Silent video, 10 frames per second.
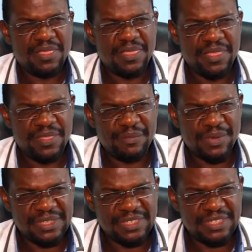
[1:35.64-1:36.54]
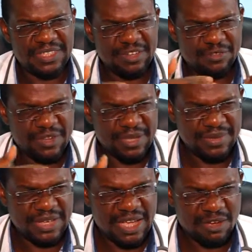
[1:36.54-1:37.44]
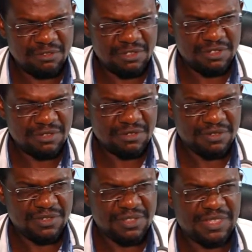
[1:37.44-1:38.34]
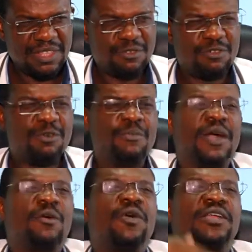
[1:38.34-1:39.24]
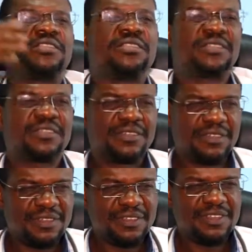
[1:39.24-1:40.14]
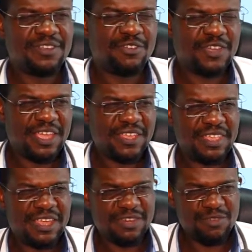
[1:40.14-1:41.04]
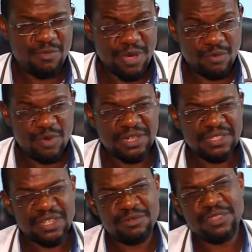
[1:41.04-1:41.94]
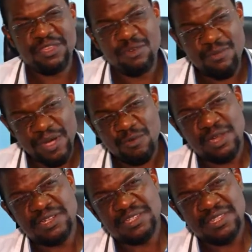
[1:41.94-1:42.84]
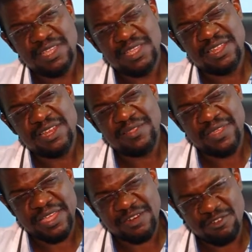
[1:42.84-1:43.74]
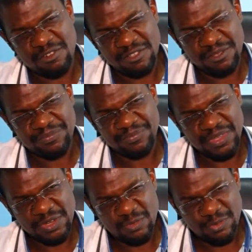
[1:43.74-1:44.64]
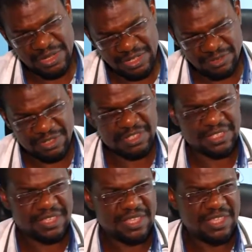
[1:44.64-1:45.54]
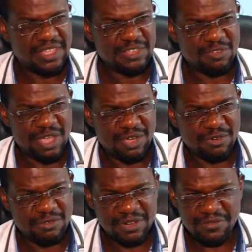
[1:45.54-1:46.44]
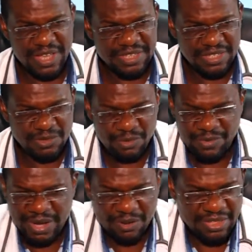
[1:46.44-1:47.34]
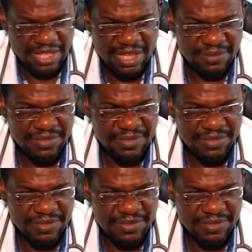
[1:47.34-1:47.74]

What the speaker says: then the menses, instead of coming out, they will go backwards. Okay, they can go backwards, and when they go backwards, now they can cause endometriosis. So I would advise women out there